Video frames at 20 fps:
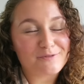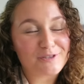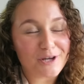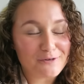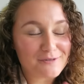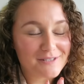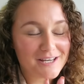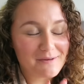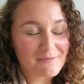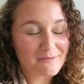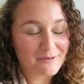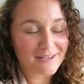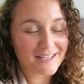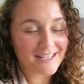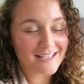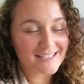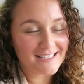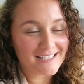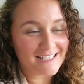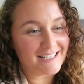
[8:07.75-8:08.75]
Don't tell me what the
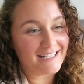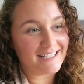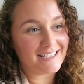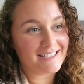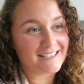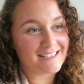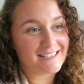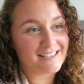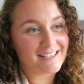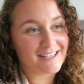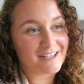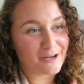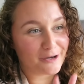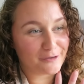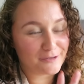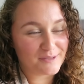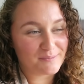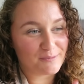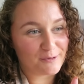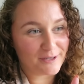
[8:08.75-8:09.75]
ending is, no
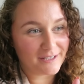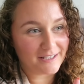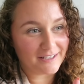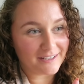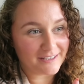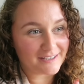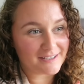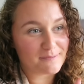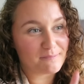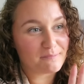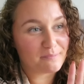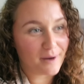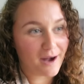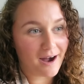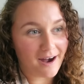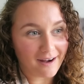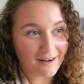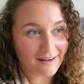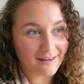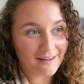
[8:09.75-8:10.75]
spoilers,
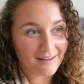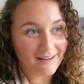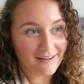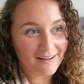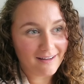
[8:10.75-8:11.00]
but